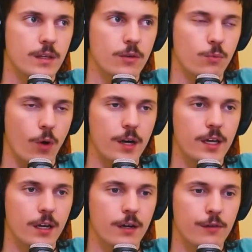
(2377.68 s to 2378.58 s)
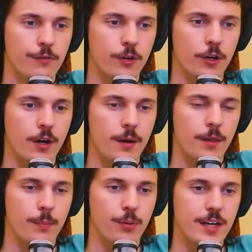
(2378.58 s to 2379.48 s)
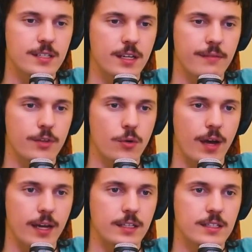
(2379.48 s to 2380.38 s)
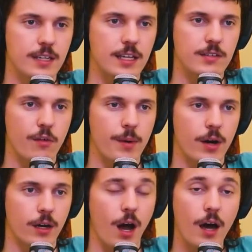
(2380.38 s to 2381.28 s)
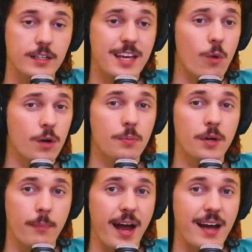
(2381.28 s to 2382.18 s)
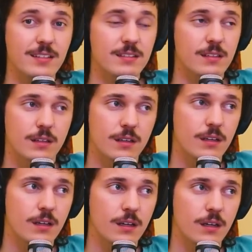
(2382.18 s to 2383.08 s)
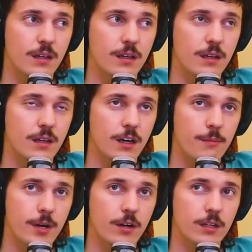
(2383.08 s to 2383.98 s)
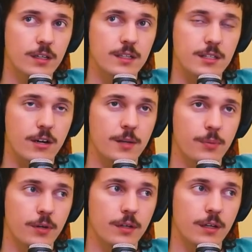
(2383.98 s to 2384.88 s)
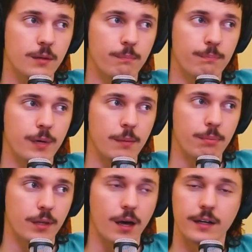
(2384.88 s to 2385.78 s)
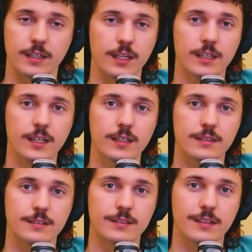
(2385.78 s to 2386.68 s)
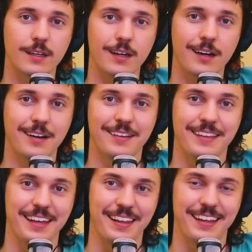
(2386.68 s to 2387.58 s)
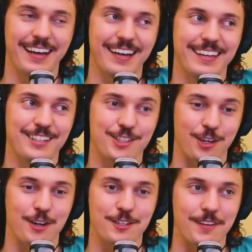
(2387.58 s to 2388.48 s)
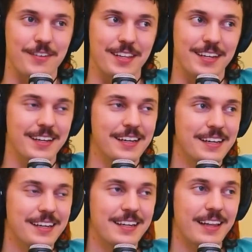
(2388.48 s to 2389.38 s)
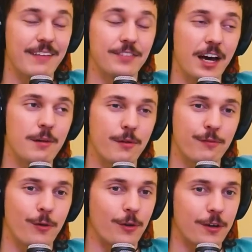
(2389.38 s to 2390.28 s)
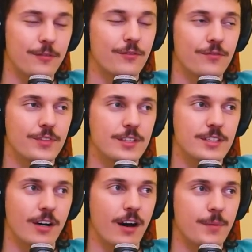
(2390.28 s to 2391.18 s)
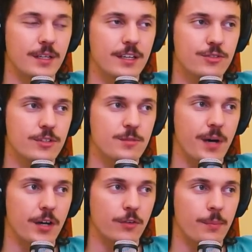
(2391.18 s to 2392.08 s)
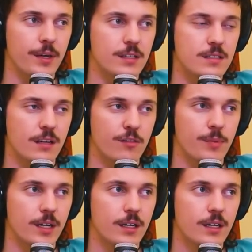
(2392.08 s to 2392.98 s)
Running for the president of the United States of America. Honestly, I wouldn't put it past America because they already put a blonde idiot in charge of everything. They've done it before. So, I mean, history's bound to repeat itself. But,